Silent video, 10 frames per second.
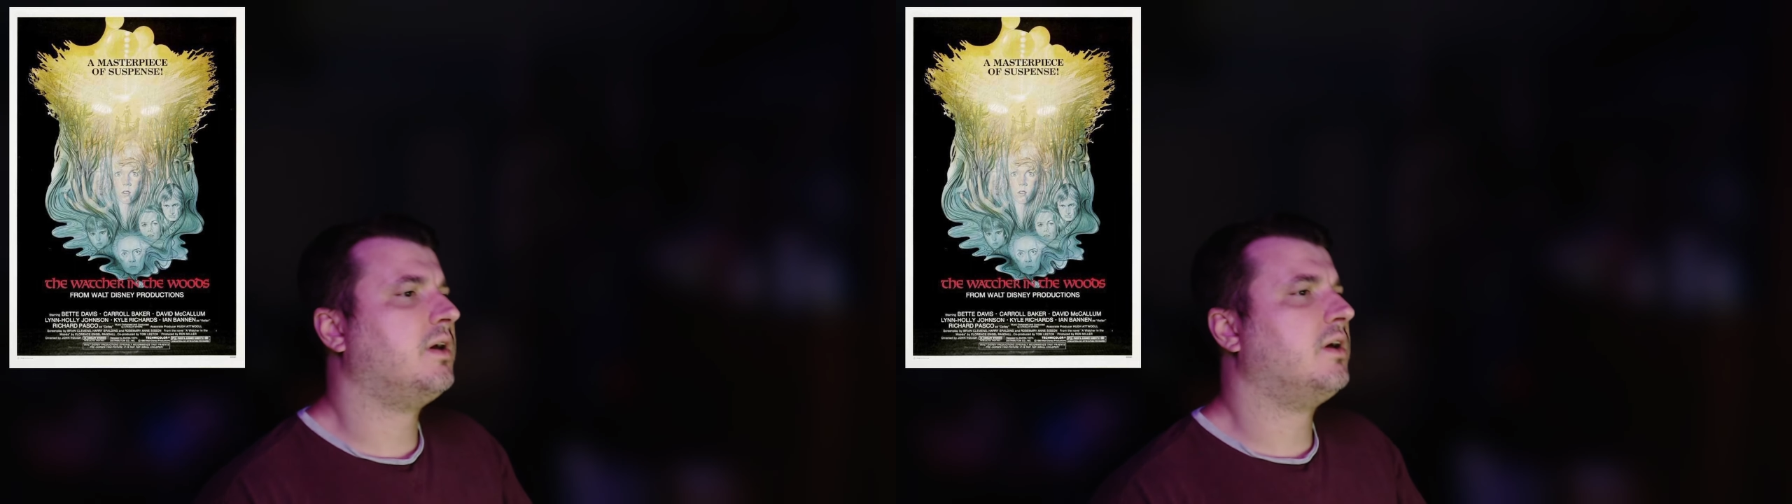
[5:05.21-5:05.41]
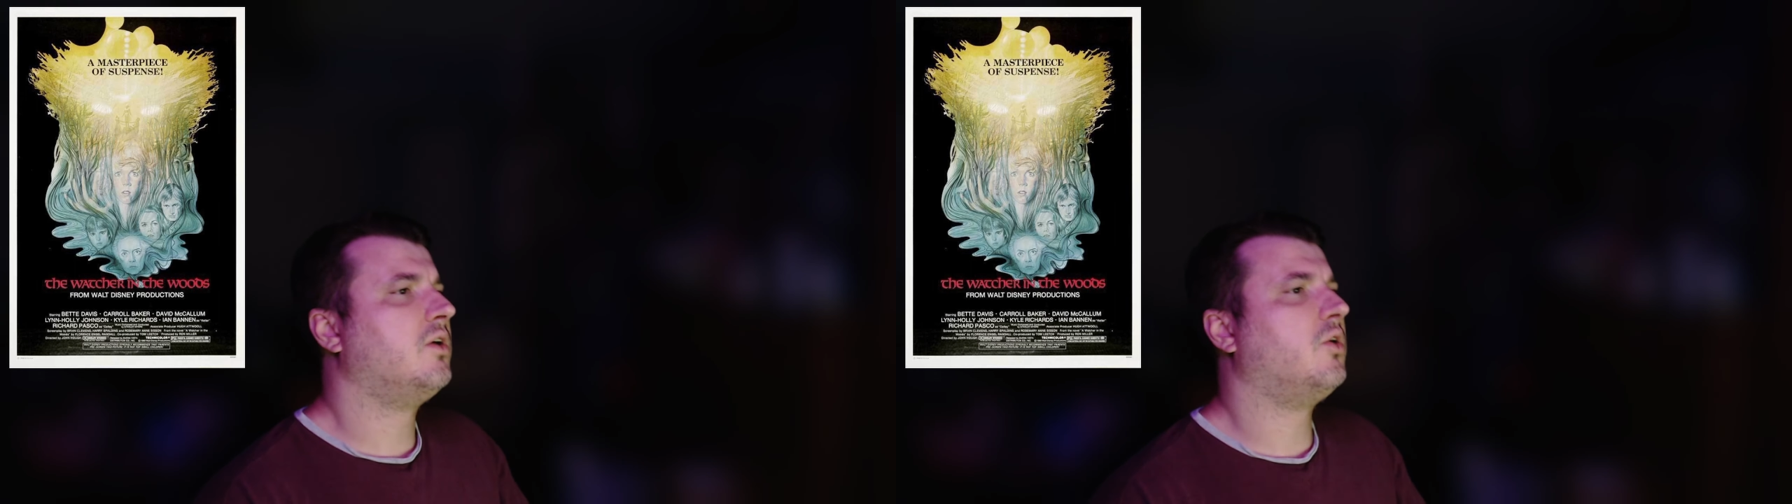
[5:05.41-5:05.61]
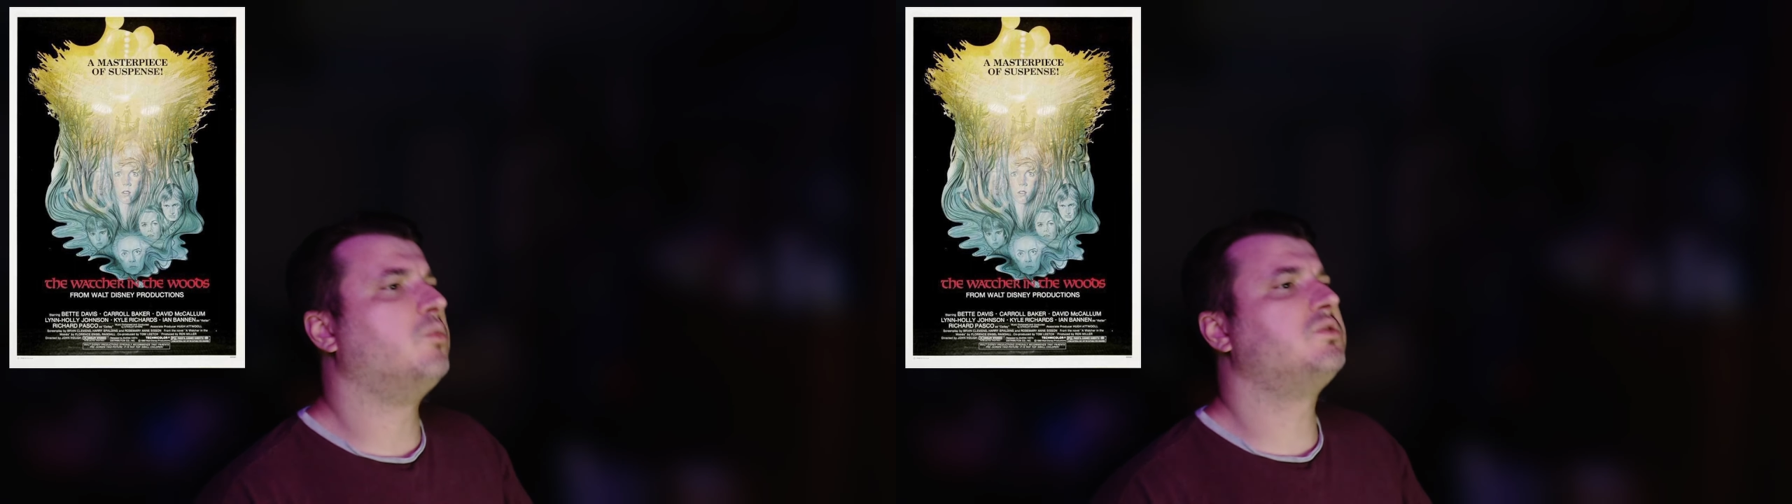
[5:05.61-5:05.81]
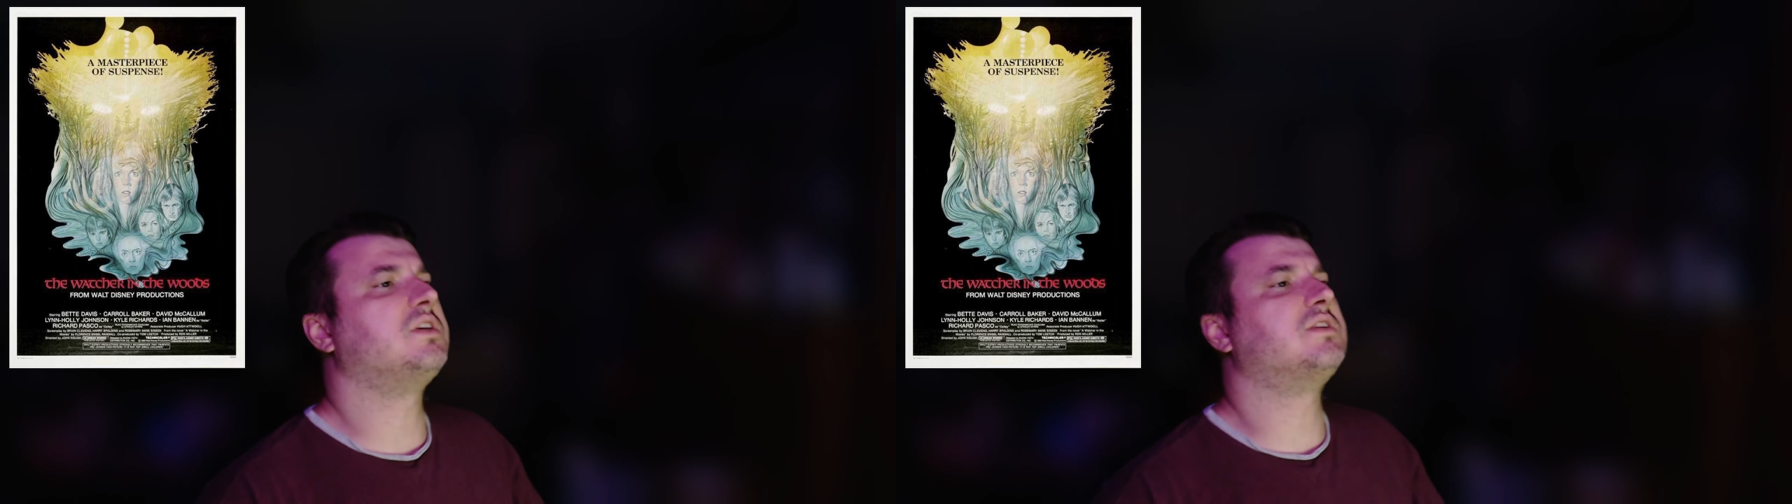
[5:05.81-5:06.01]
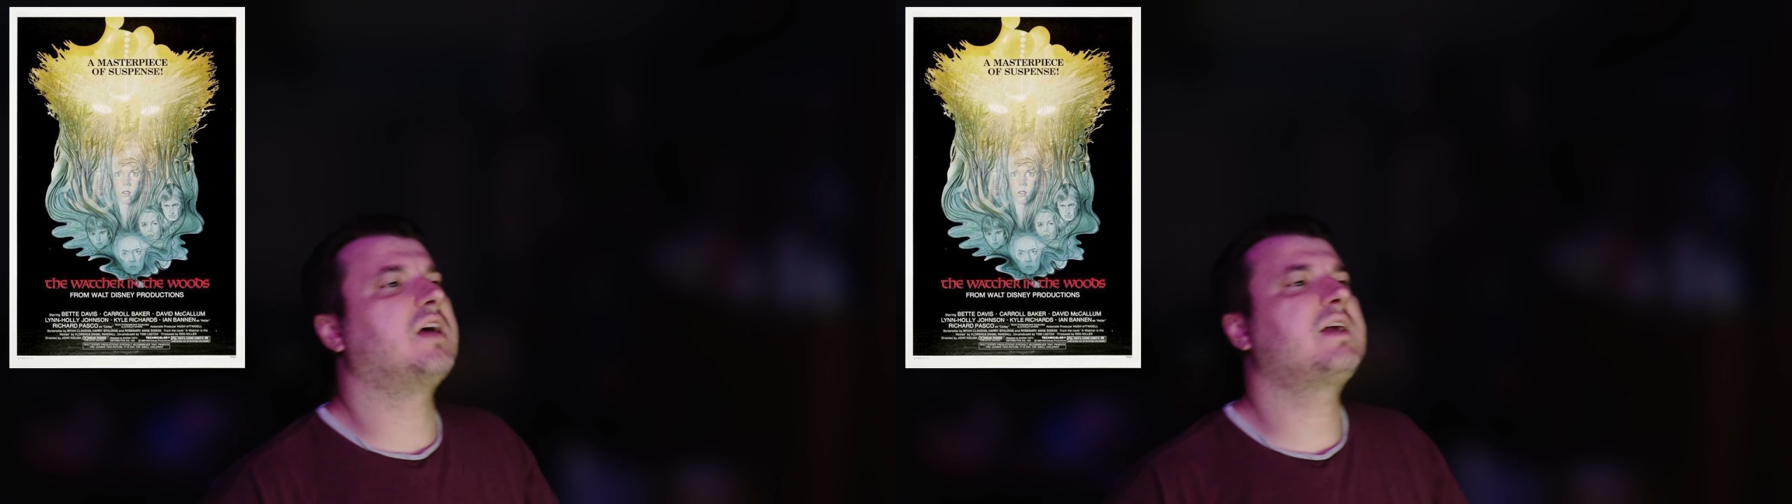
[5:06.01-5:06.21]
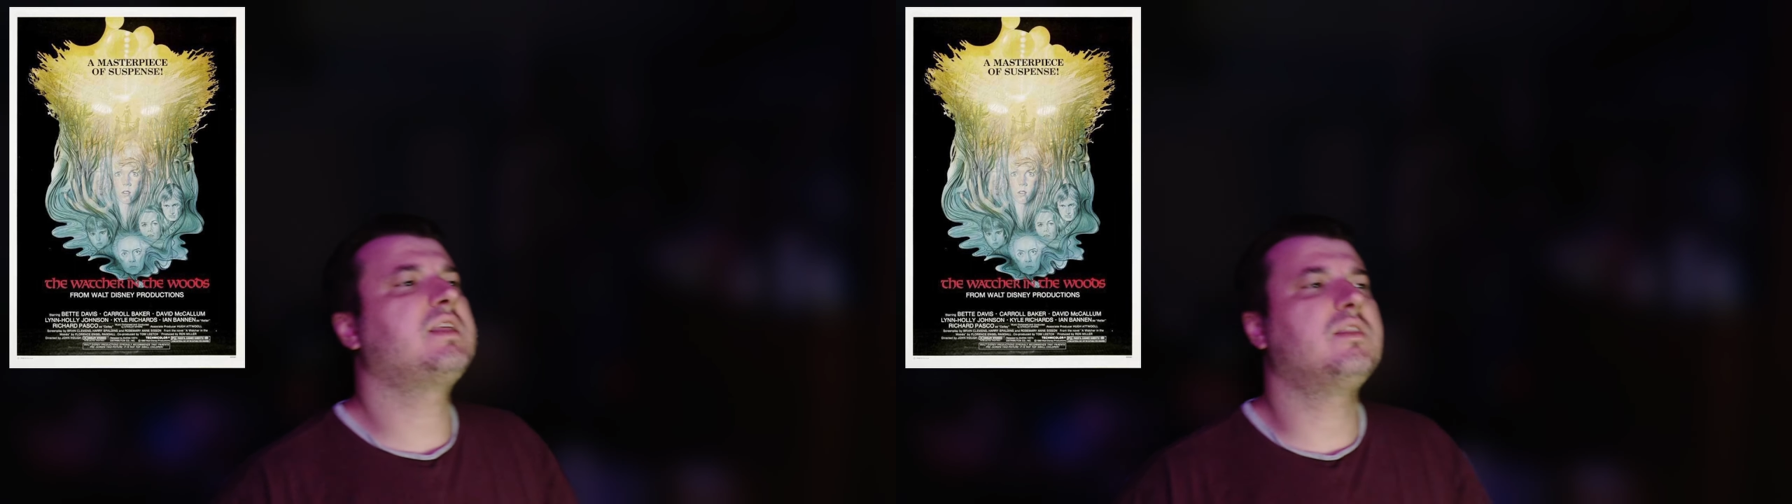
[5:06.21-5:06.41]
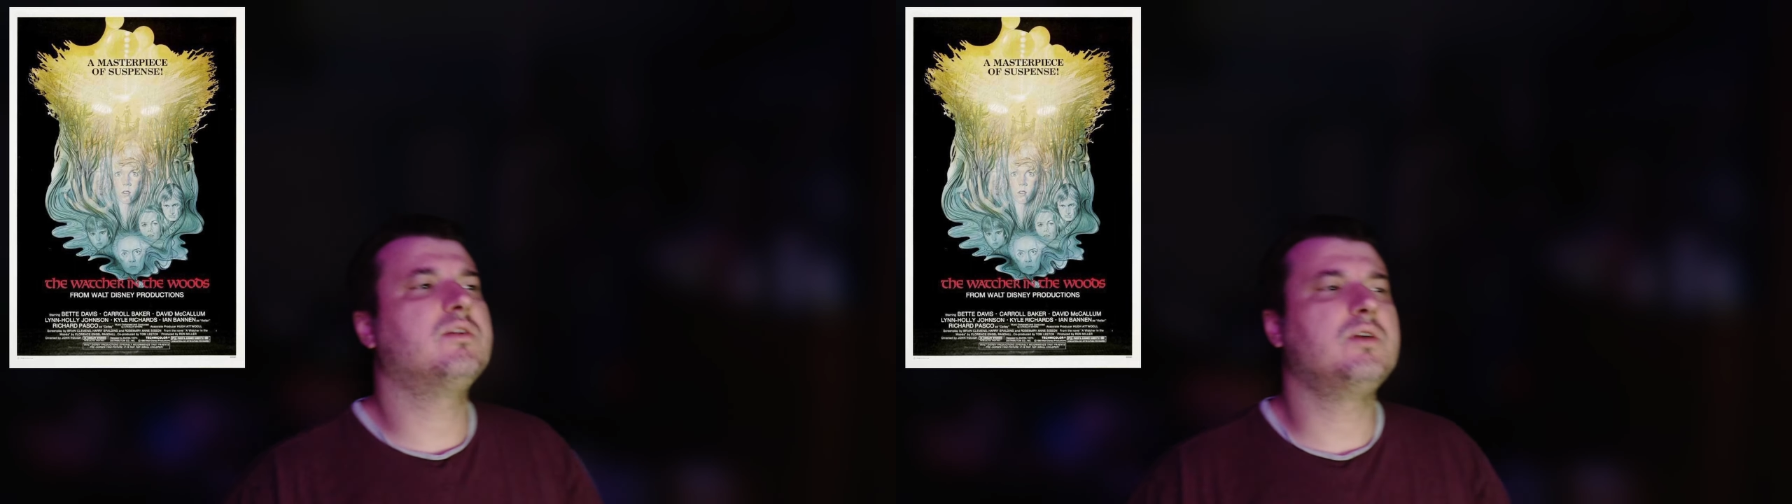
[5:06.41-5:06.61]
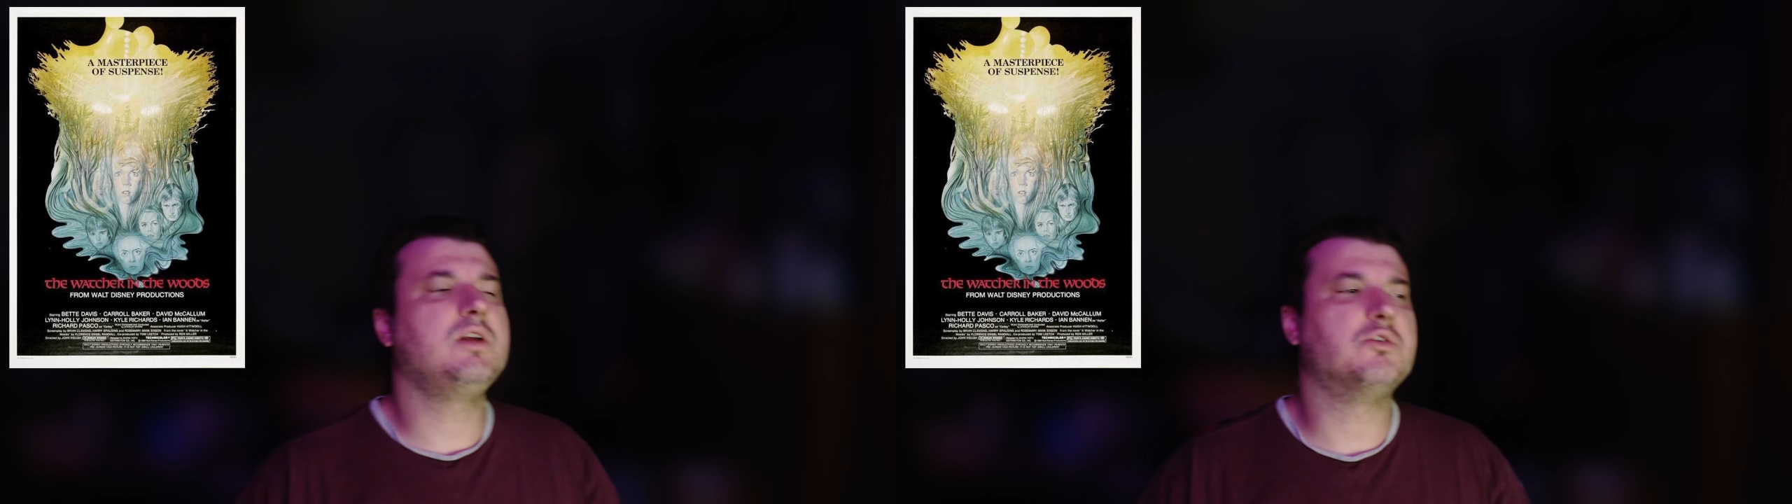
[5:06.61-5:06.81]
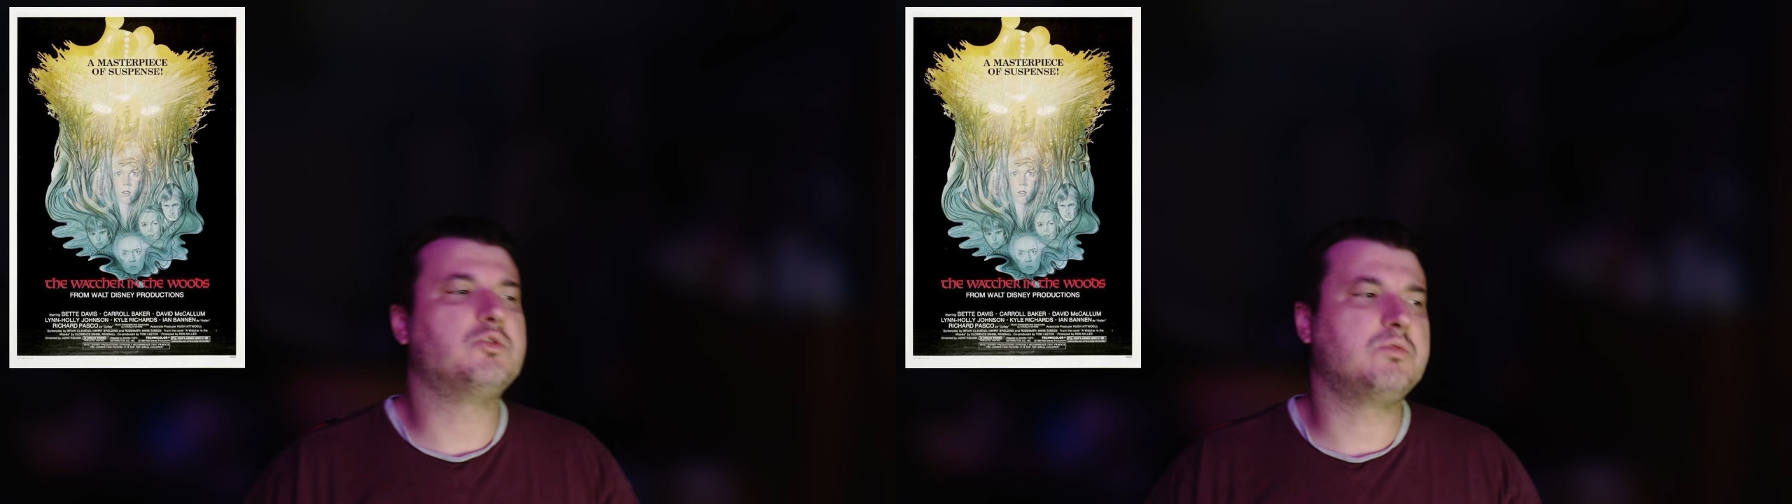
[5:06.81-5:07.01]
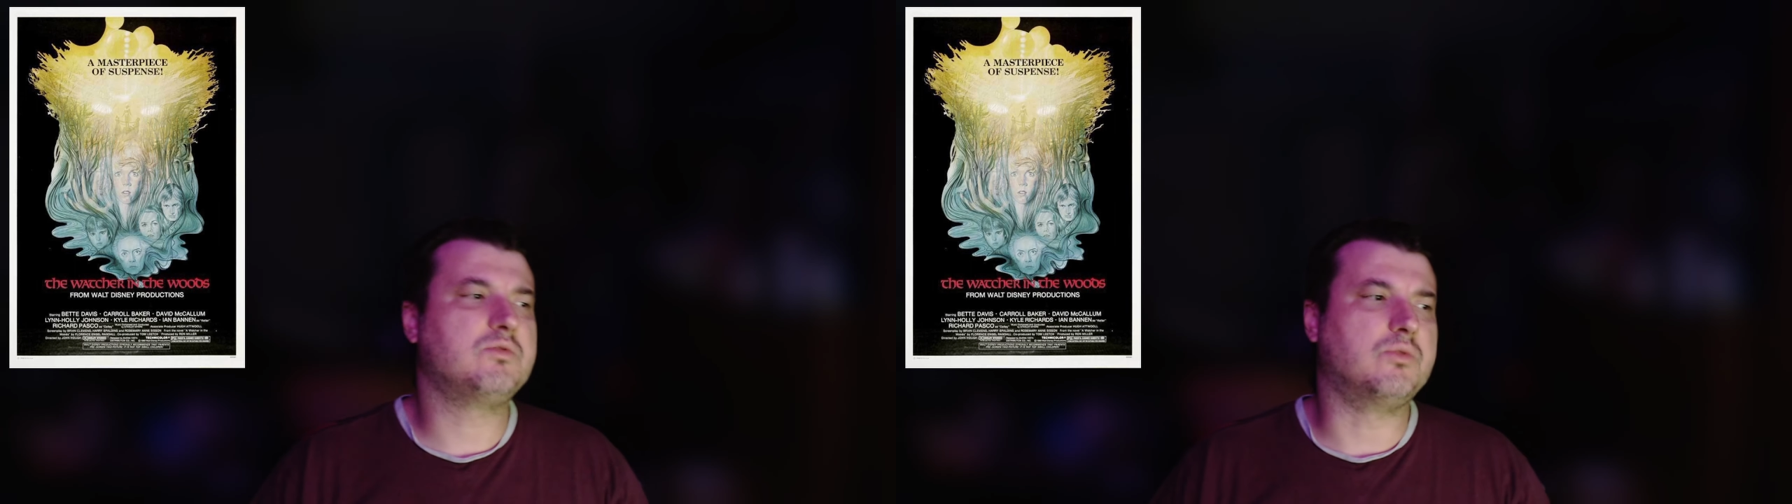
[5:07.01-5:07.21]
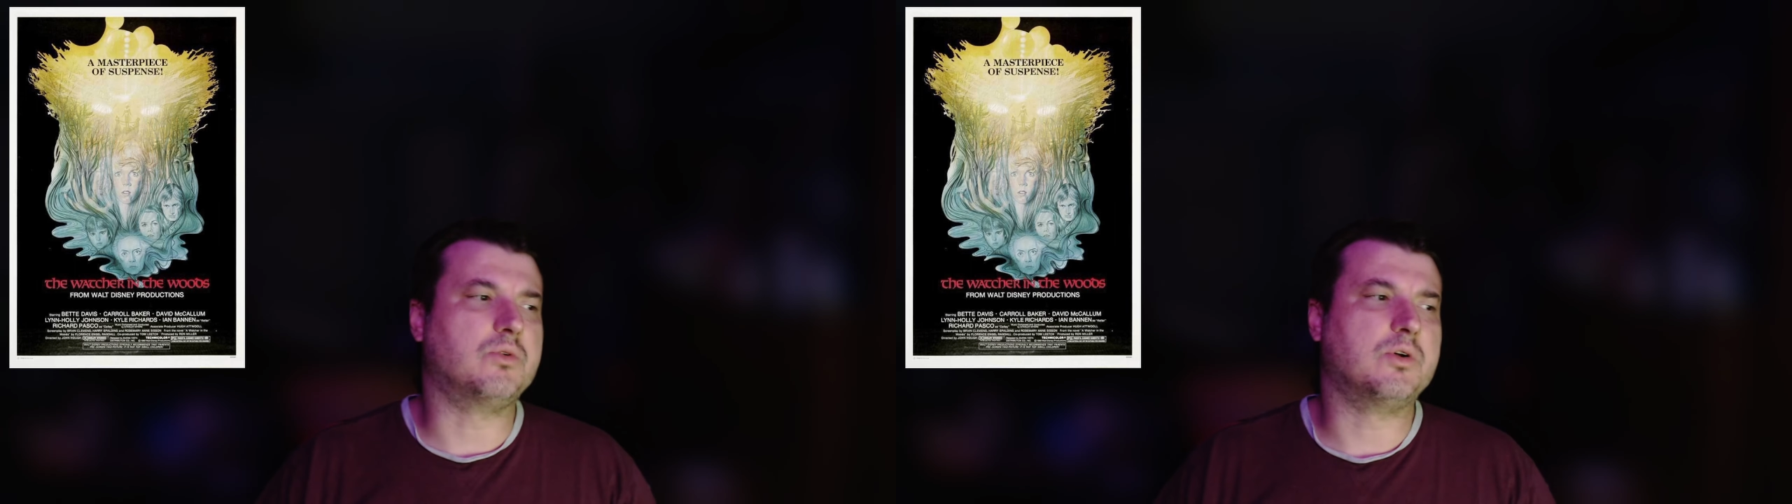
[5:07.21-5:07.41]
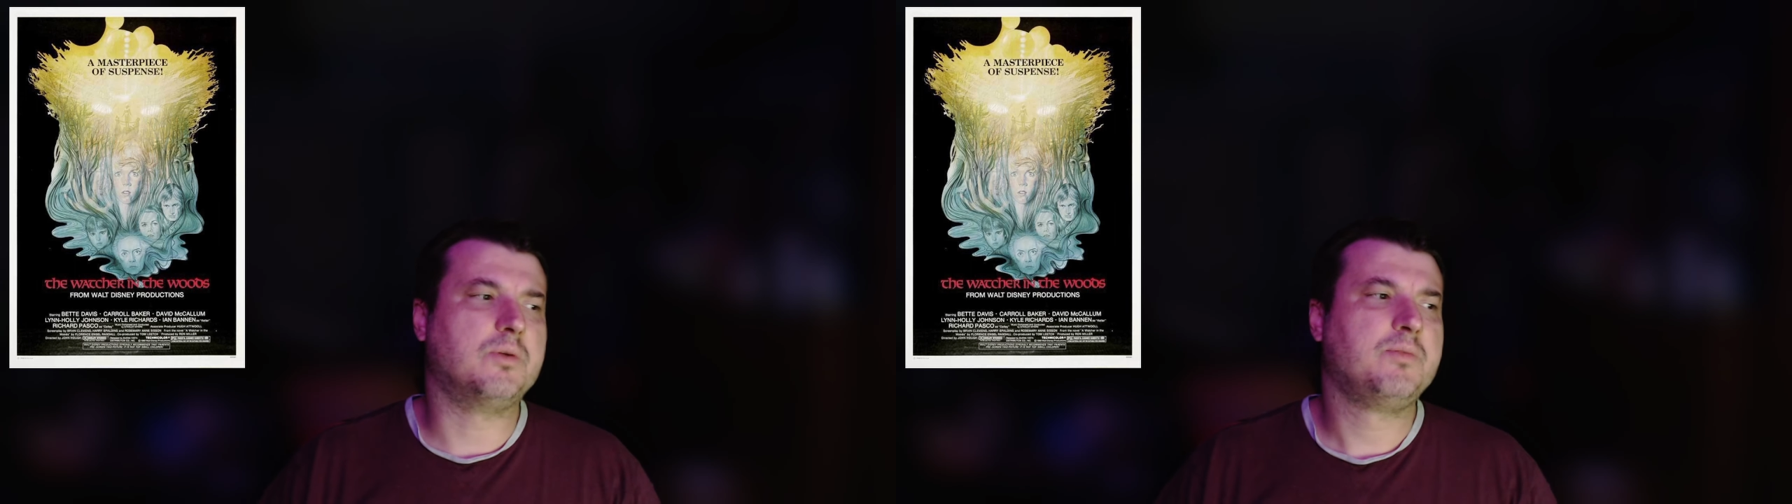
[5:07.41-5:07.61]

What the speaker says: almost exactly 30 years before.